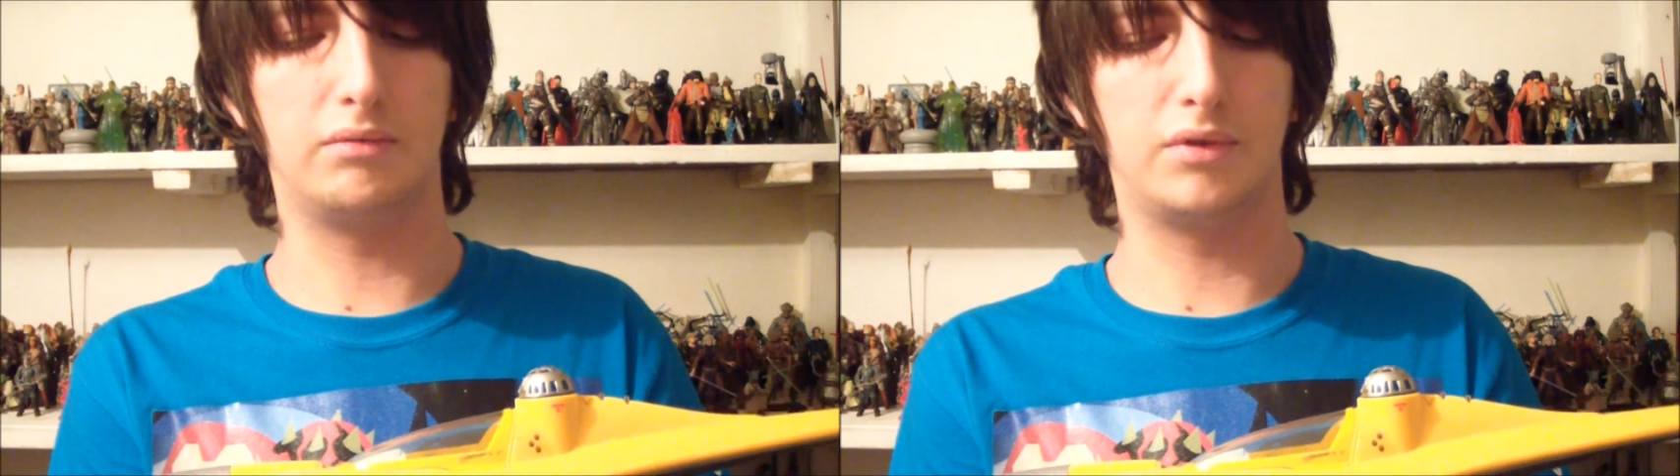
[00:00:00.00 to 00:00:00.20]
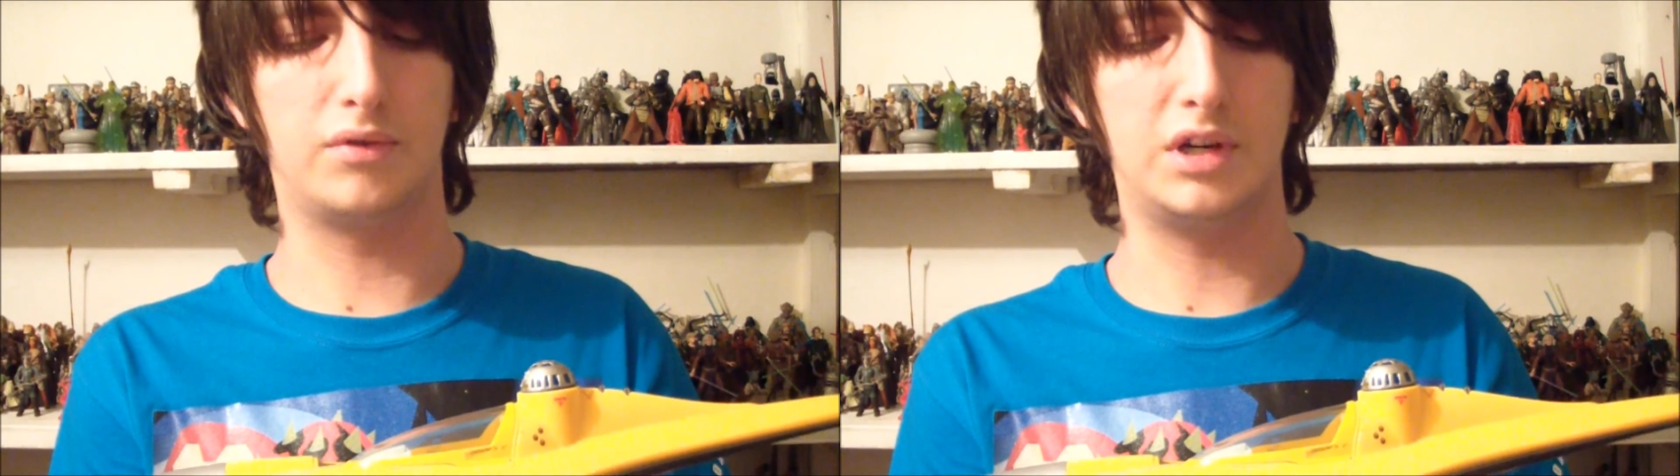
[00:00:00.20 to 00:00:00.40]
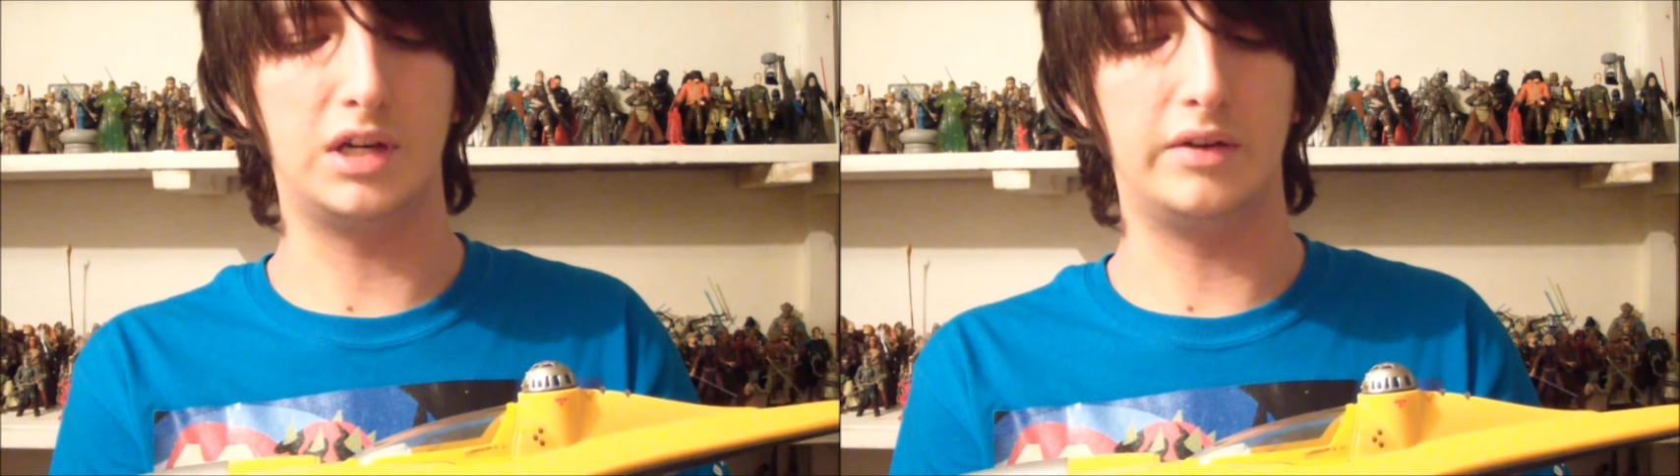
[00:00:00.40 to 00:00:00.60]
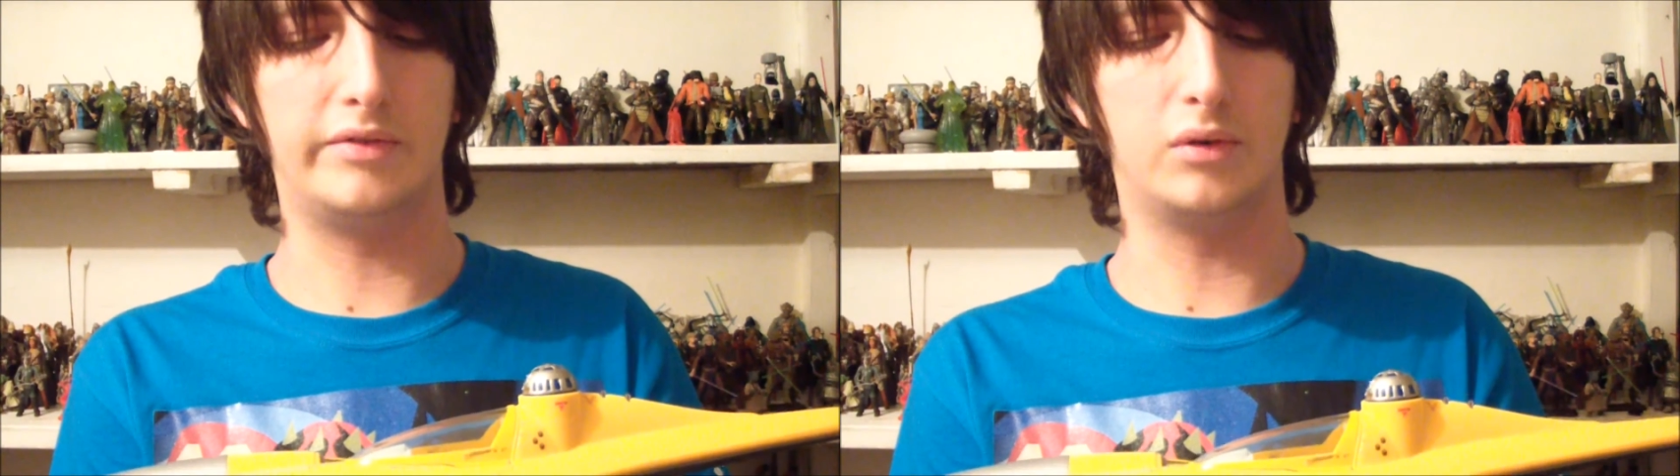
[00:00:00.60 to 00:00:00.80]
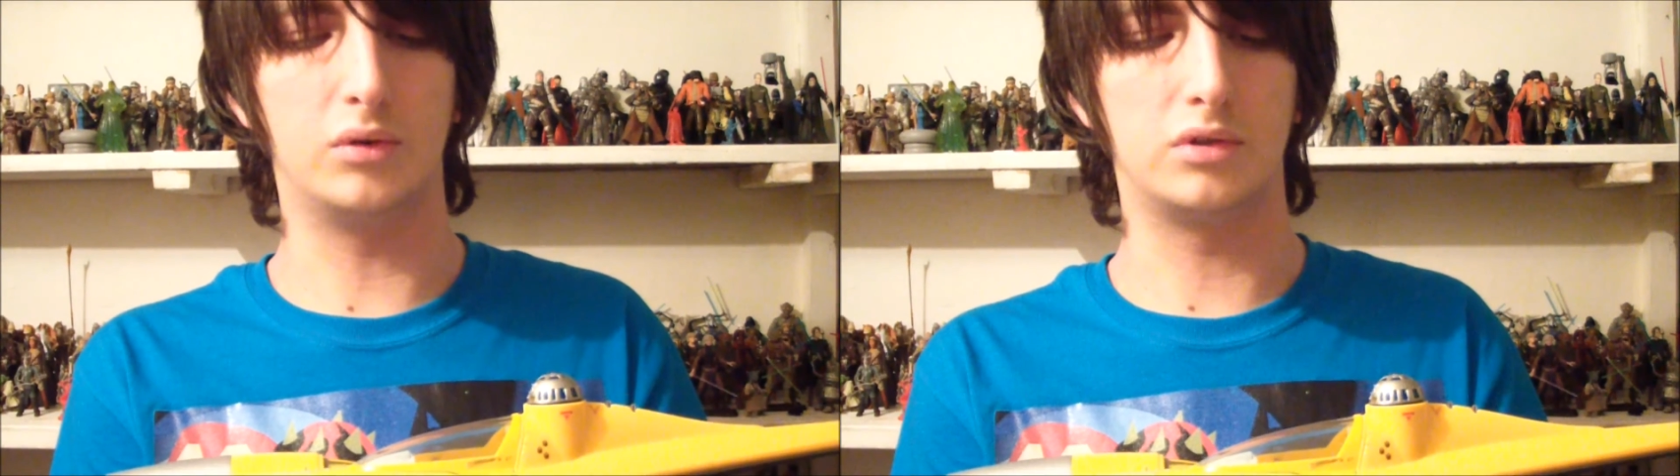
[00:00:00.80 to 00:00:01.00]
3D
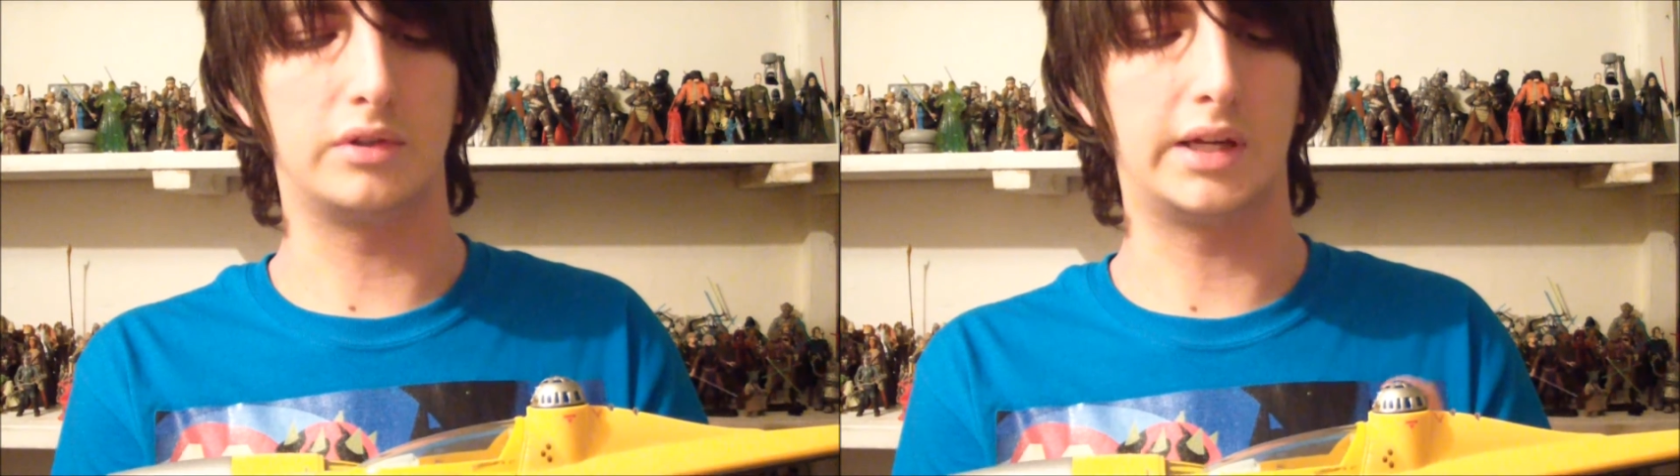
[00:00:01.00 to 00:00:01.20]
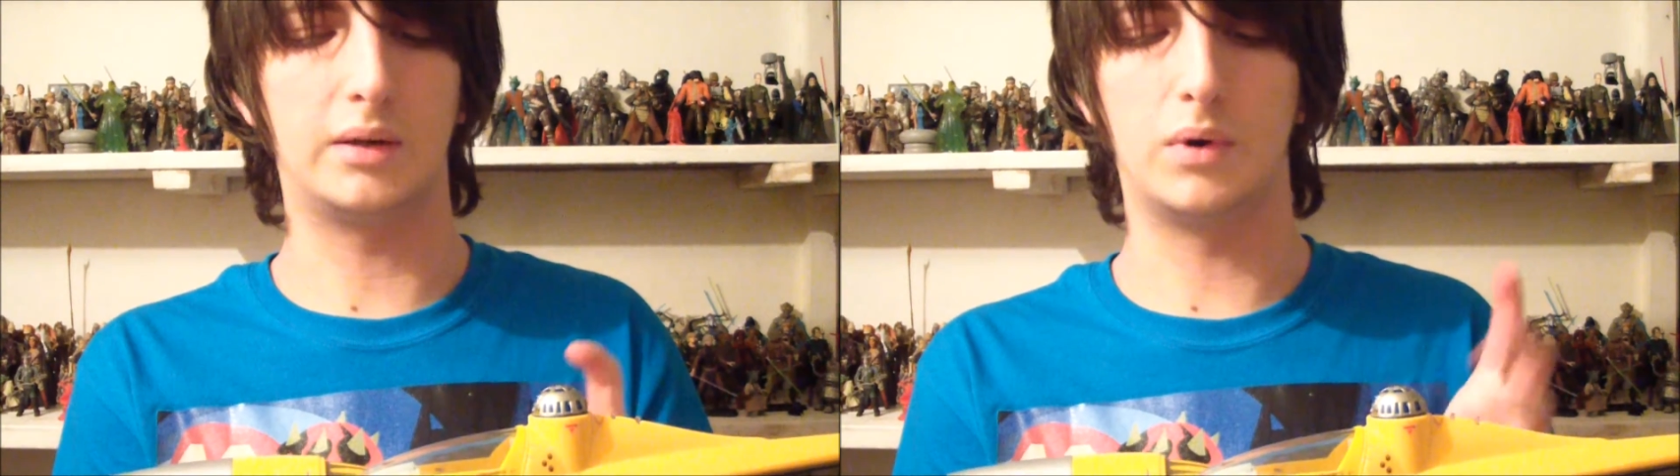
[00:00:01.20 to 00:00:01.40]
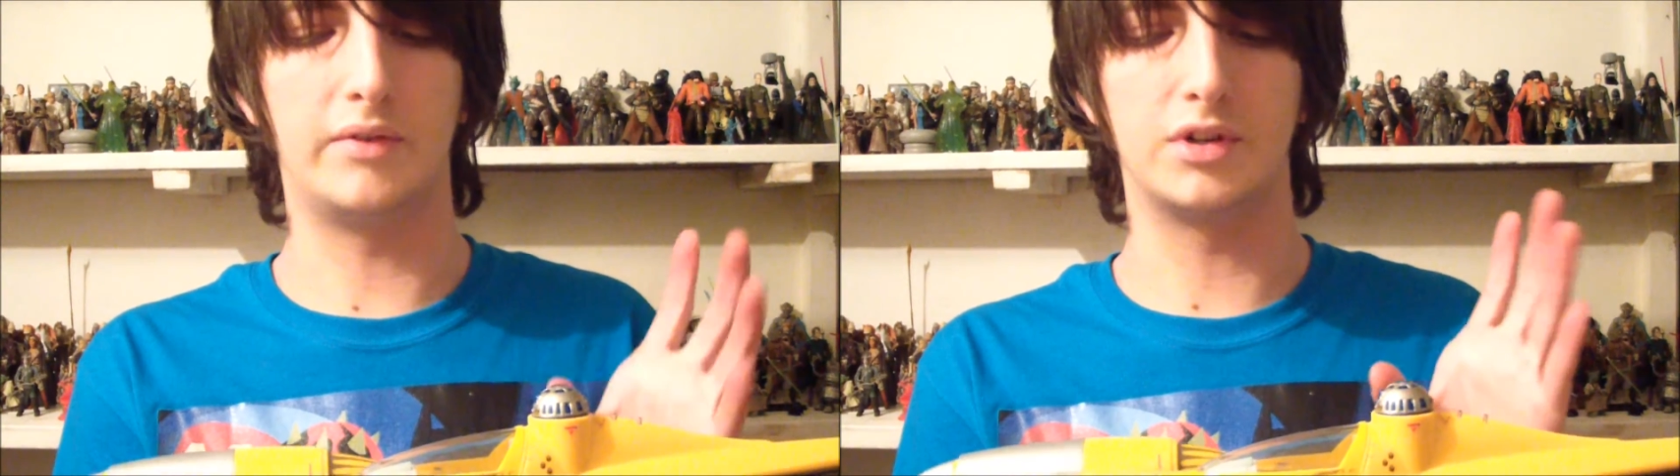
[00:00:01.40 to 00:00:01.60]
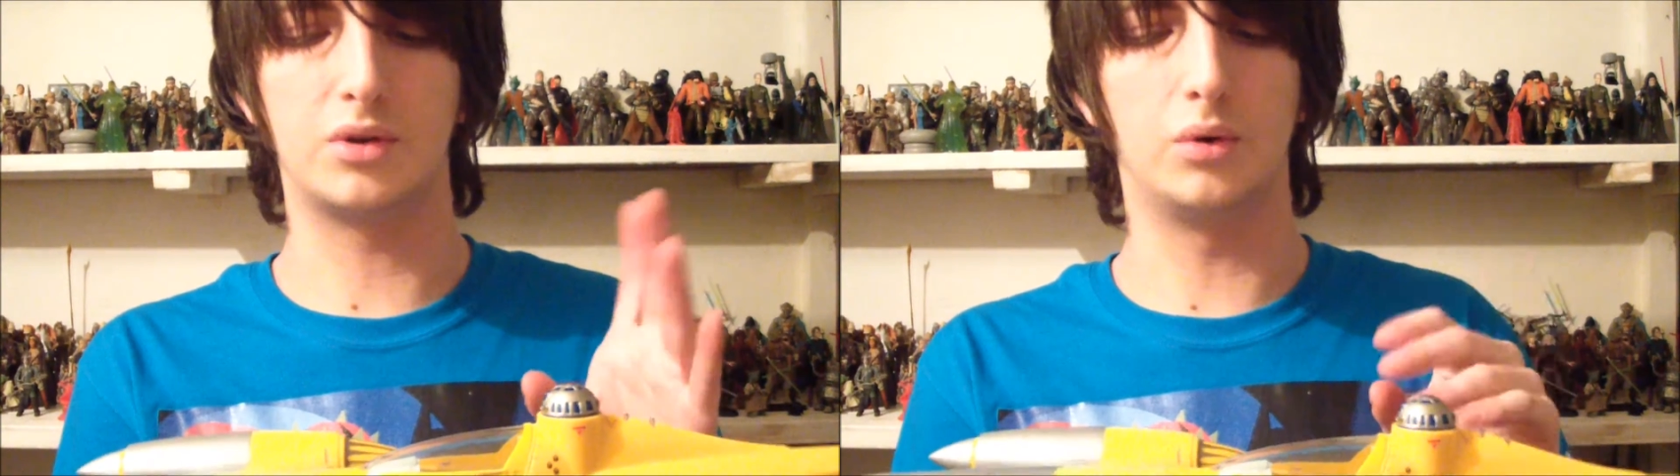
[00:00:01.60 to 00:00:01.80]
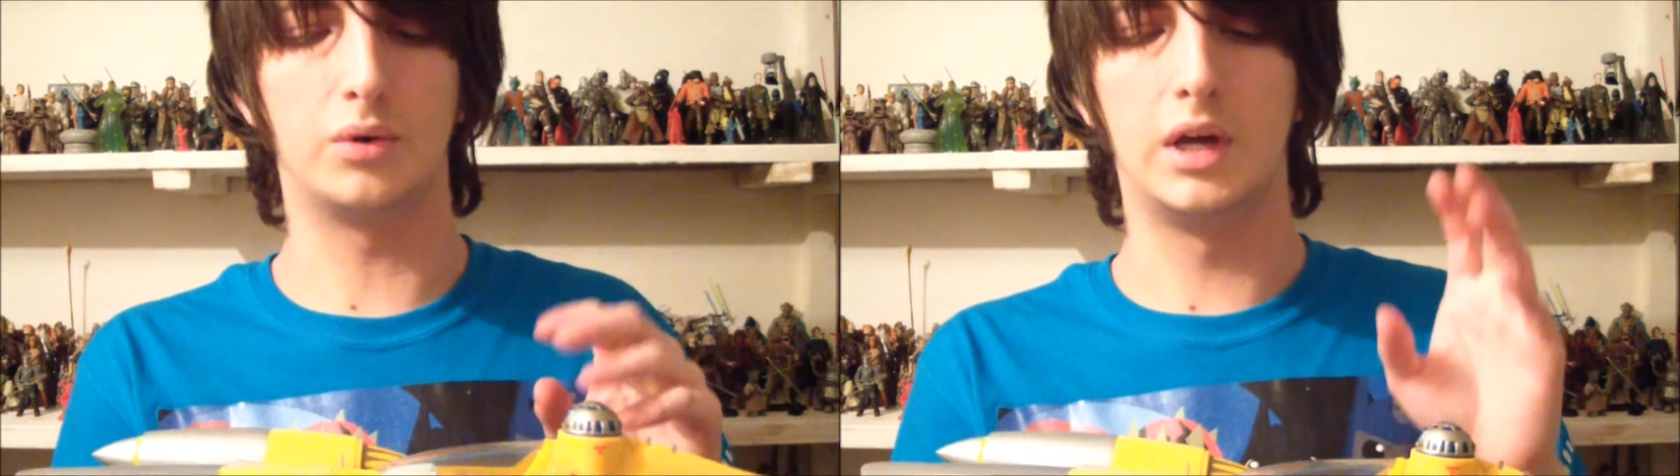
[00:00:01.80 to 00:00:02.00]
force thing, whatever it's
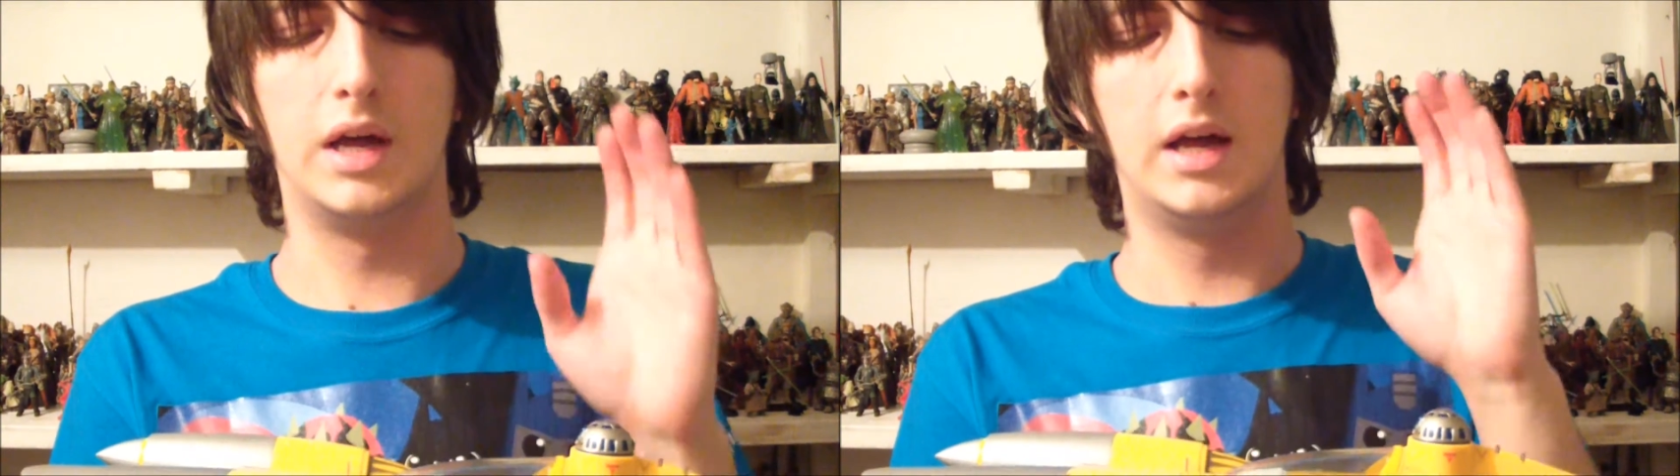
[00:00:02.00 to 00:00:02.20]
called,